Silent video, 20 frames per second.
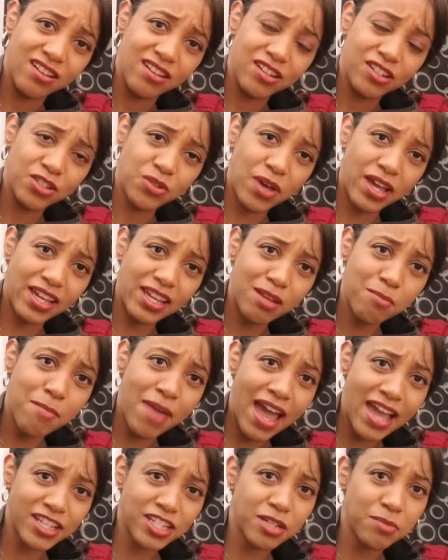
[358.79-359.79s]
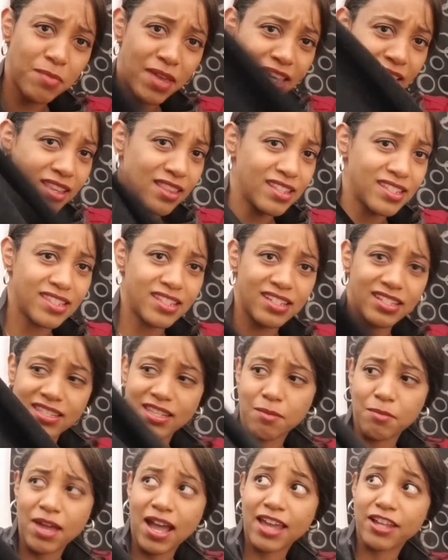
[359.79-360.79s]
So I can imagine making this into
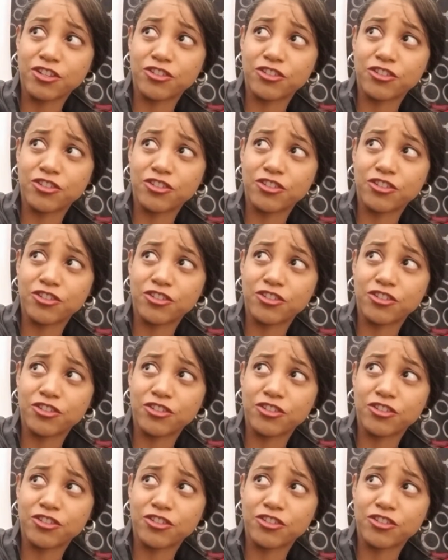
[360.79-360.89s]
some kind